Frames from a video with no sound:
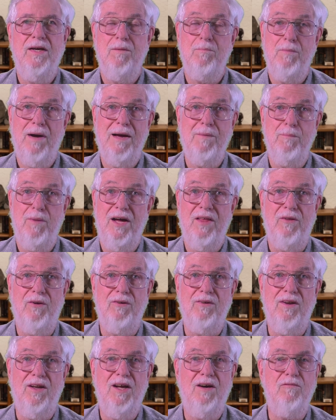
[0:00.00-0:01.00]
My
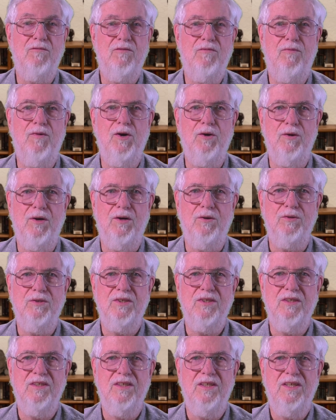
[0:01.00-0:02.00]
mother loved
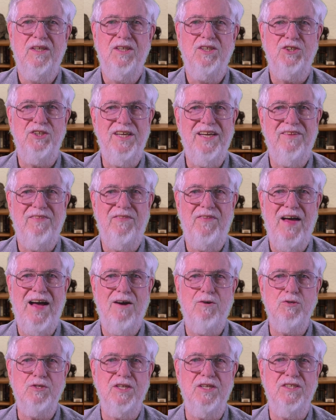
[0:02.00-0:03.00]
photos. She had
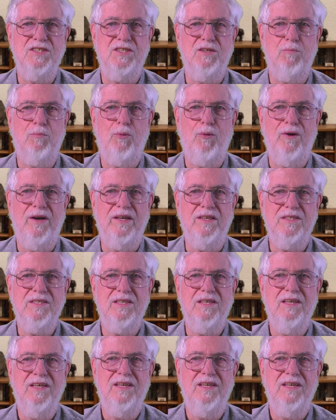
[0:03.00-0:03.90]
thousands of prints,